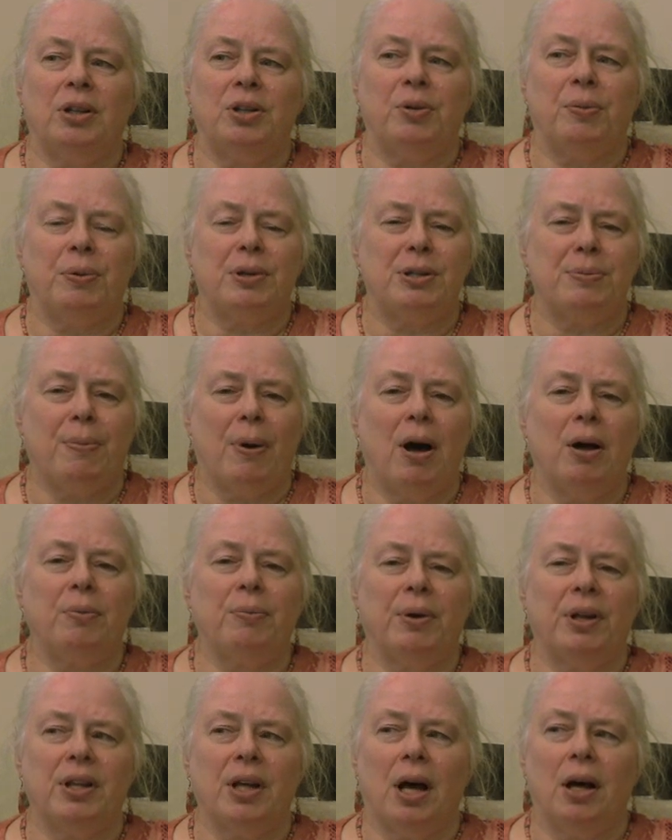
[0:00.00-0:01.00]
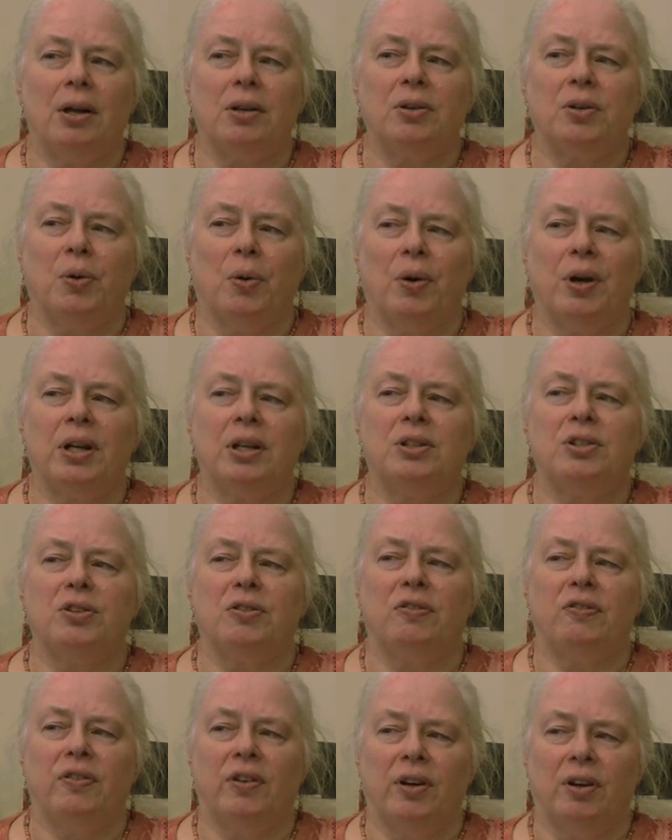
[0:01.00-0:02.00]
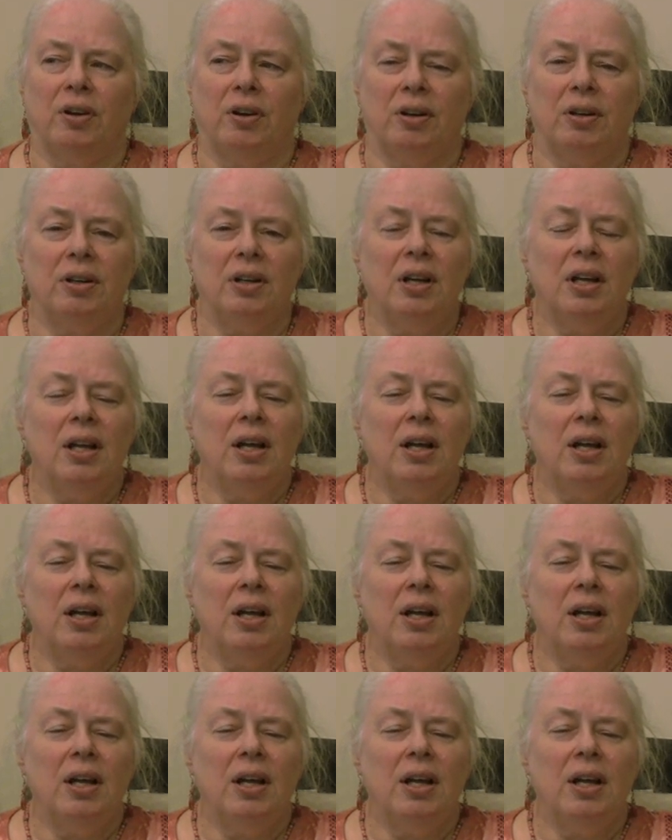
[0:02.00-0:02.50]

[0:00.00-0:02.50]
and to respond without going to fear.